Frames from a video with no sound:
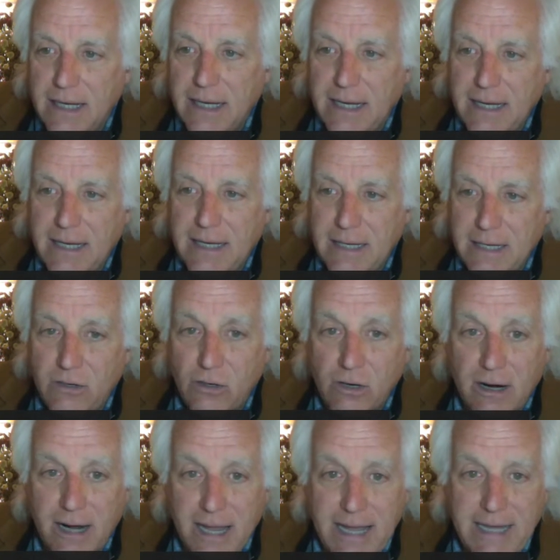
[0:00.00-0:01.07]
and, eh,
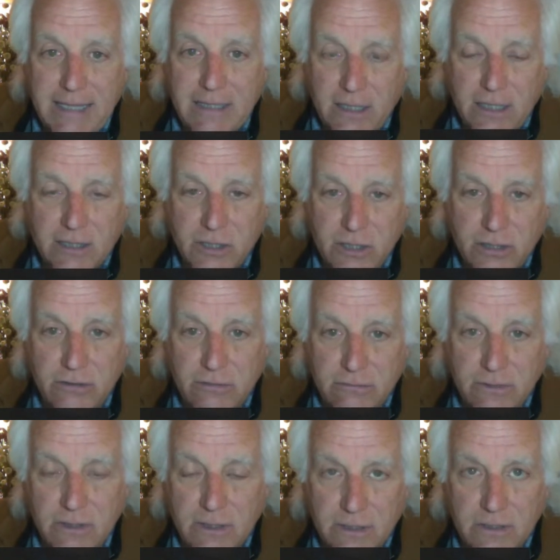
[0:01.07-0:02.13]
or a lawsuit,
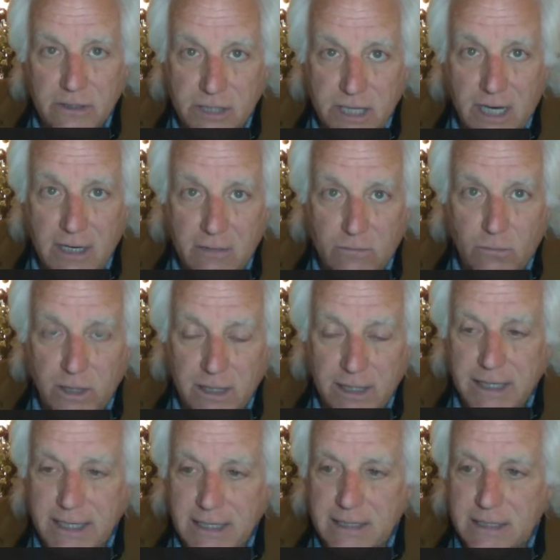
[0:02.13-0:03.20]
start one
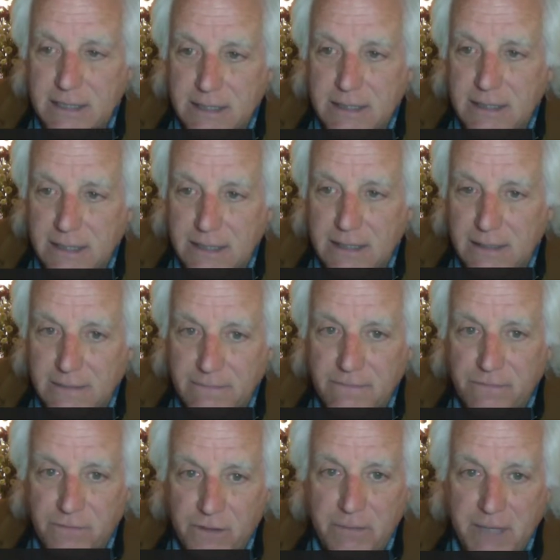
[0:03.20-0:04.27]
against uh,
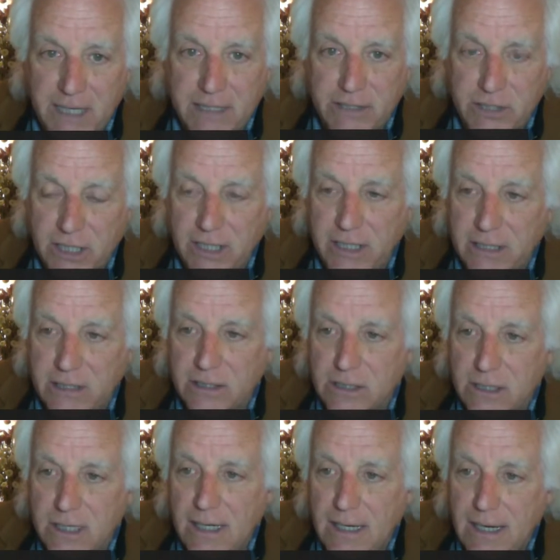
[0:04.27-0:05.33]
for my shares.
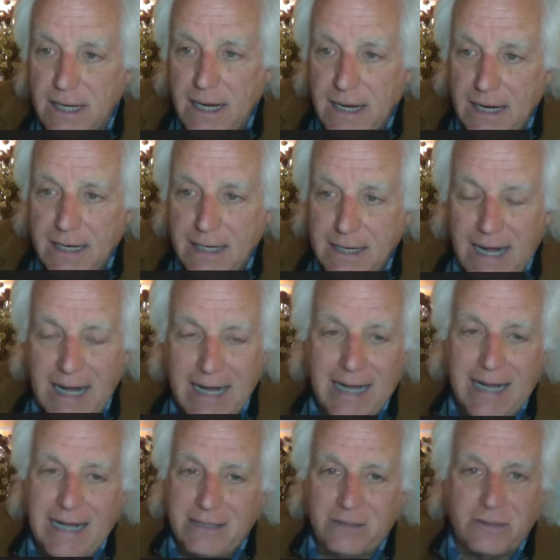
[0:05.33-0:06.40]

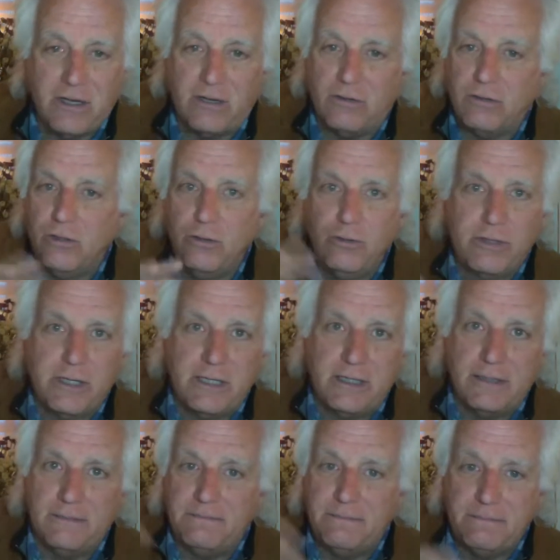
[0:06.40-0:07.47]
I, I don't know who
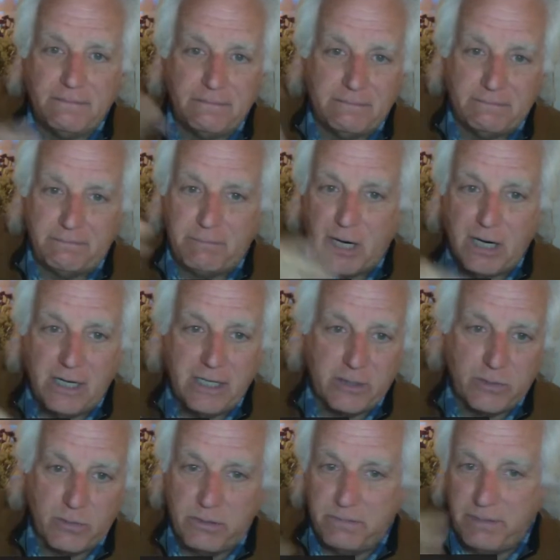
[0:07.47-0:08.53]
the
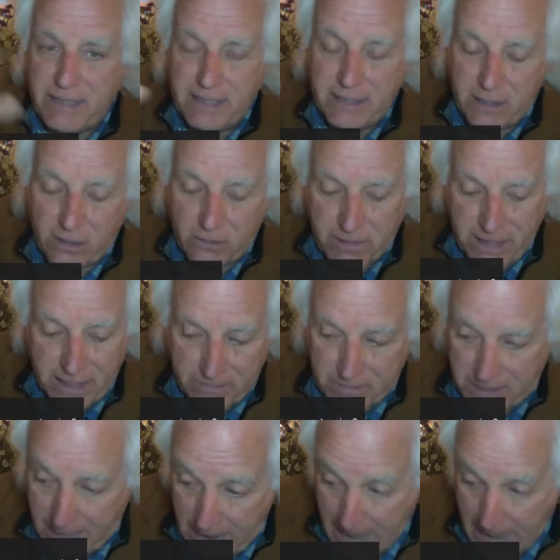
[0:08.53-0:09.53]
parties would be. it all be up to